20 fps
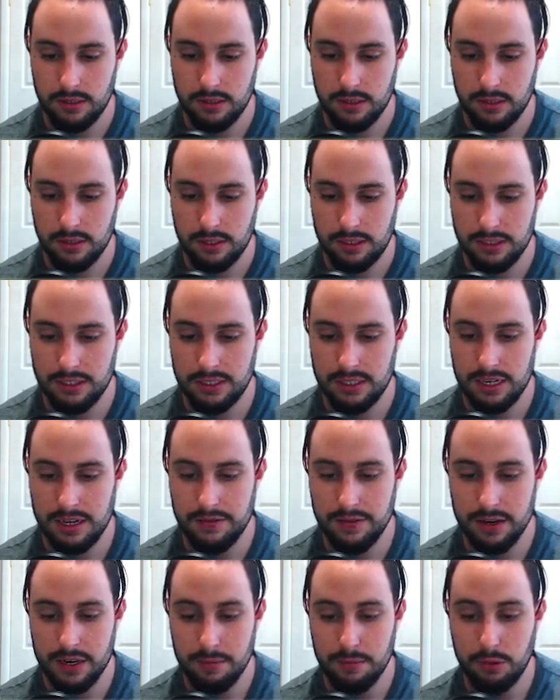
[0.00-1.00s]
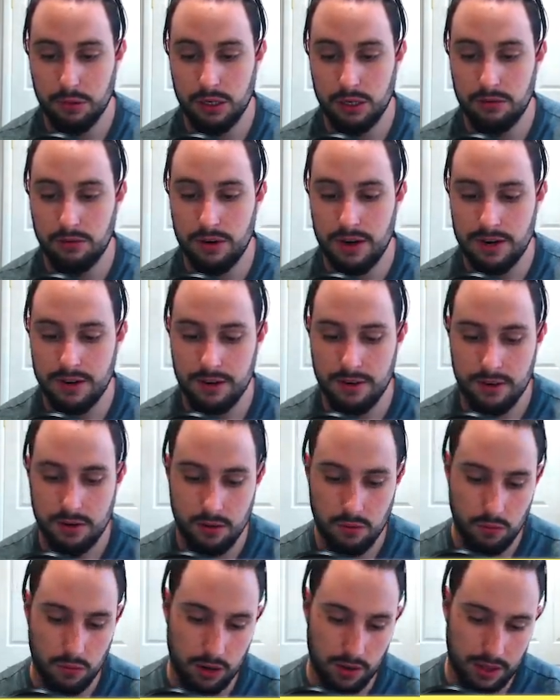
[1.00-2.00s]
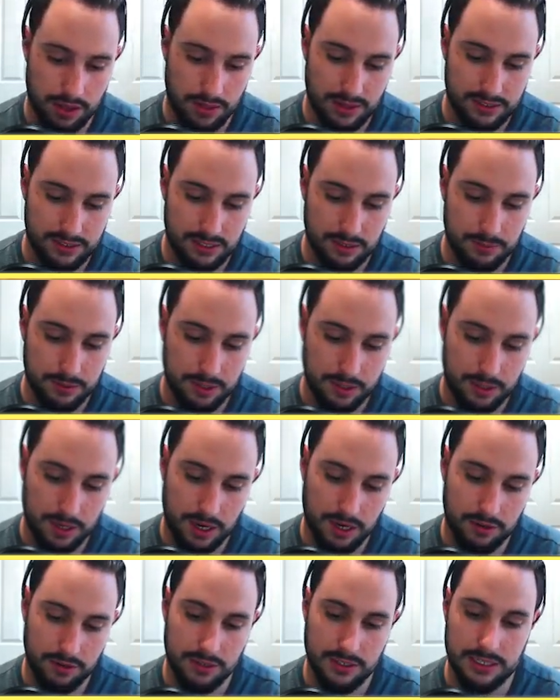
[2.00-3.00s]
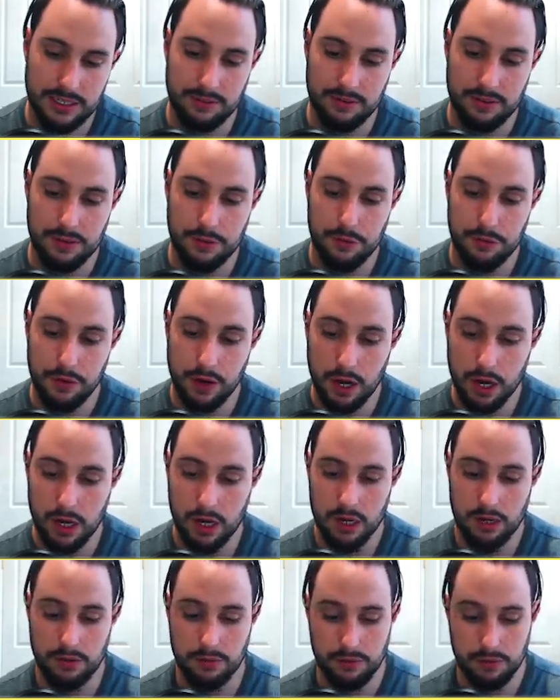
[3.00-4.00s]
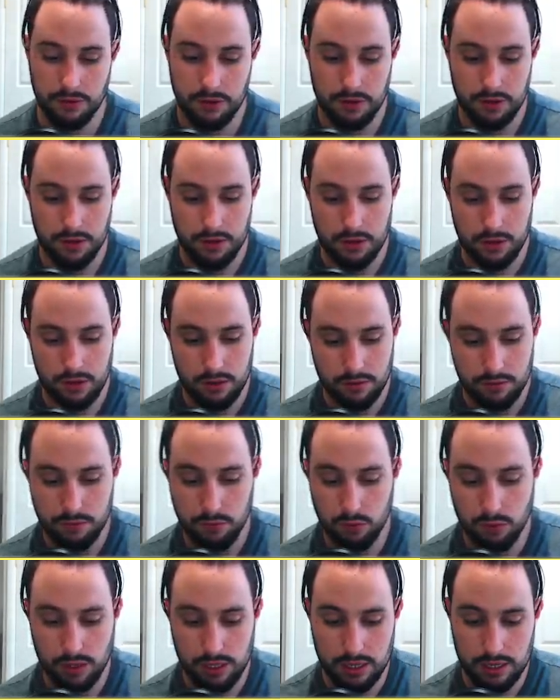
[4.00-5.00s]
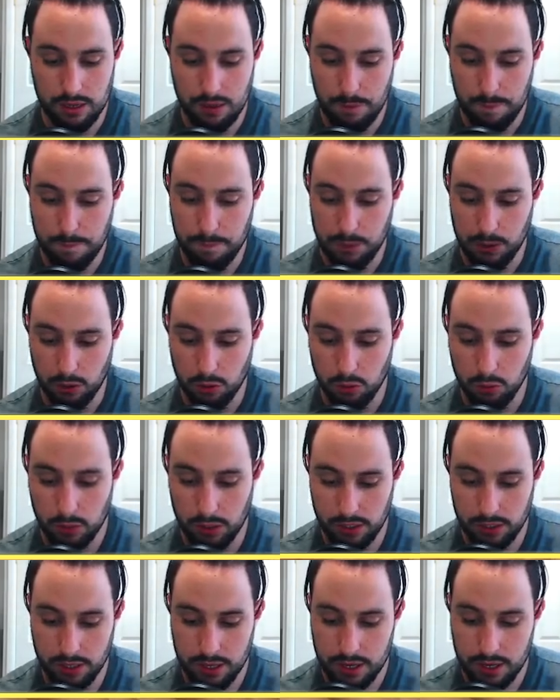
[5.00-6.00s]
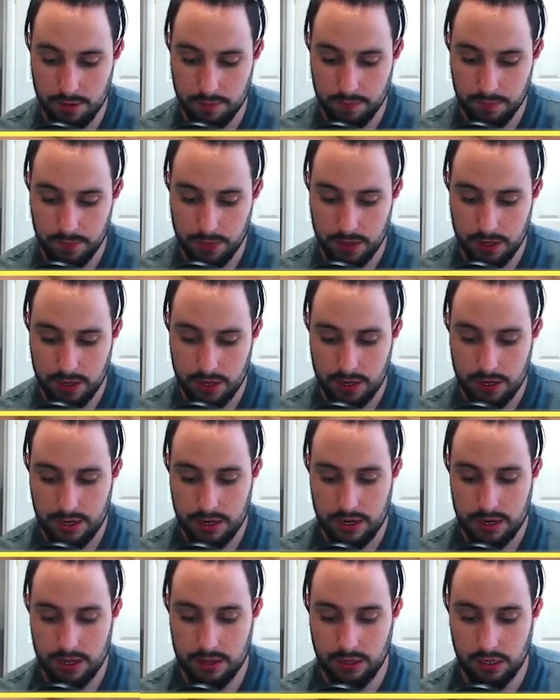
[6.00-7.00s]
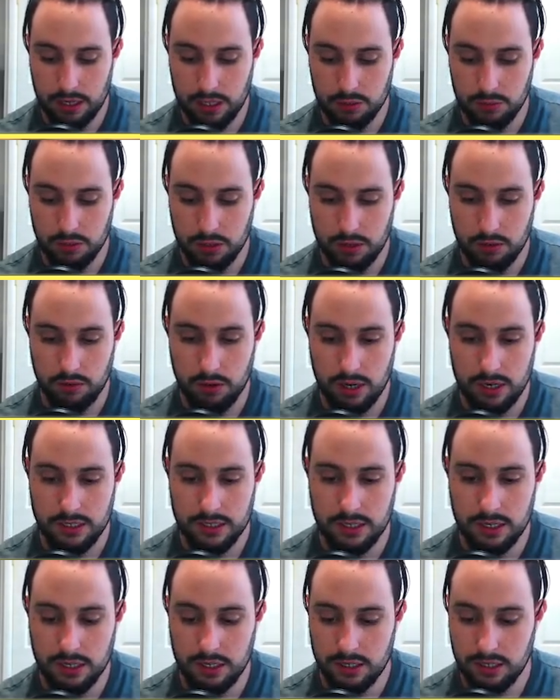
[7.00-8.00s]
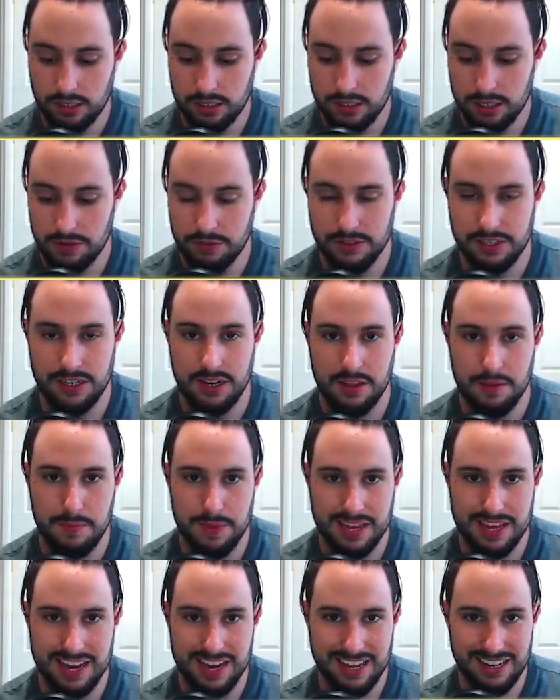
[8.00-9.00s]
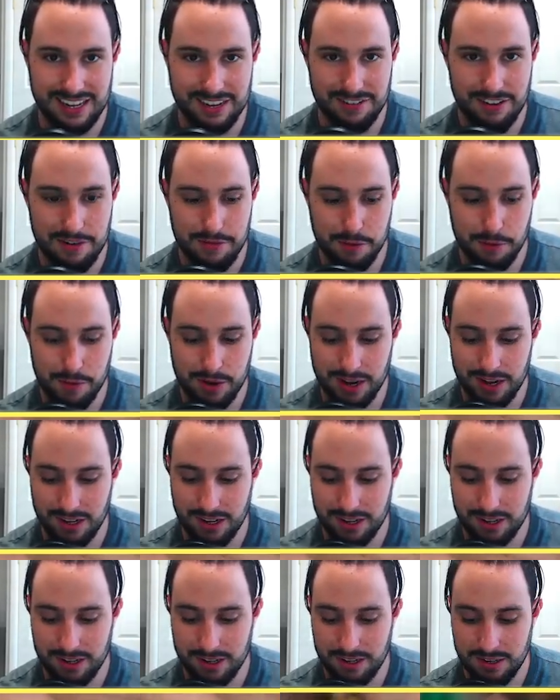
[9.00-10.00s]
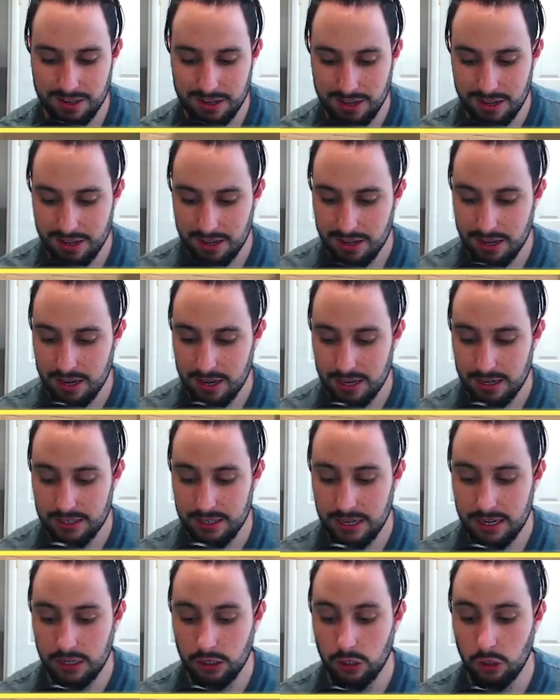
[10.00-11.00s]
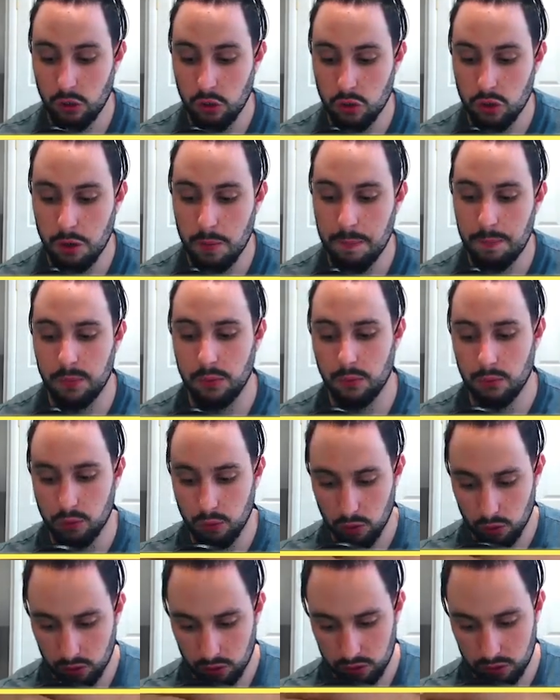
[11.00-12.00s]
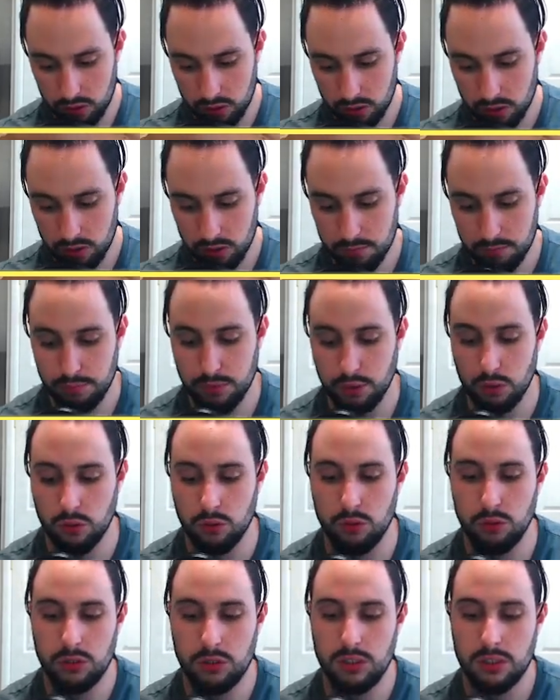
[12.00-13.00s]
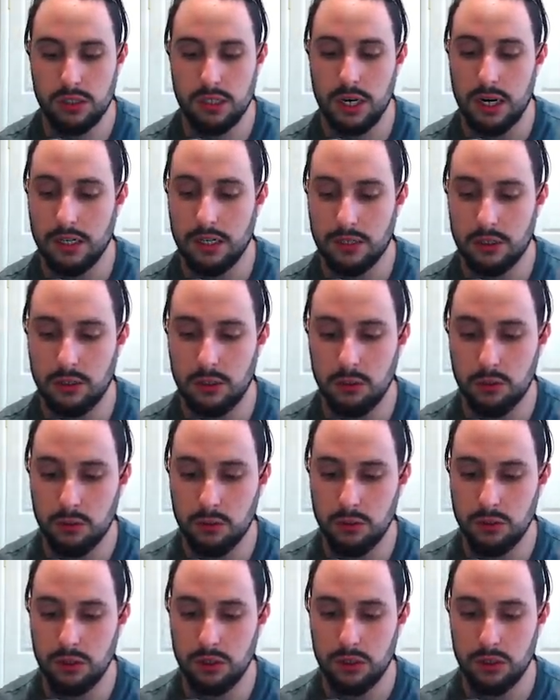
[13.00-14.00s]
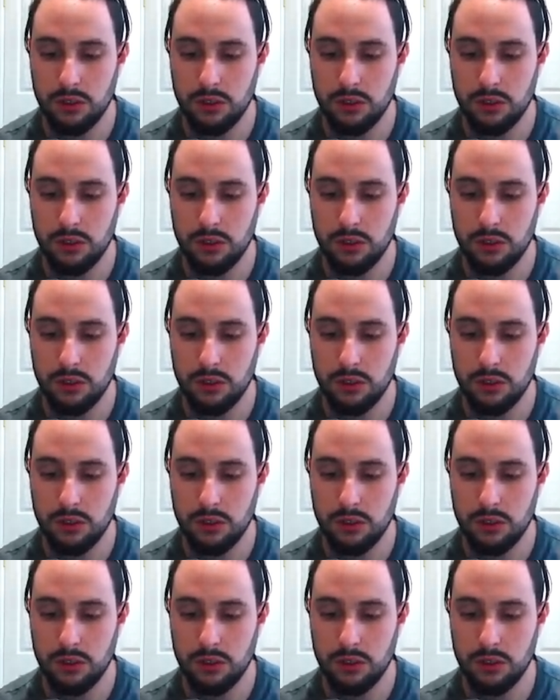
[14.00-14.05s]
Let's see if I can pull a red one of that. That's limited to one hundred seventy-five for the blue one there. And the last one on the right side, let's see if there's another Maikeli Ravalawa. It is a Luke Brooks blue star tune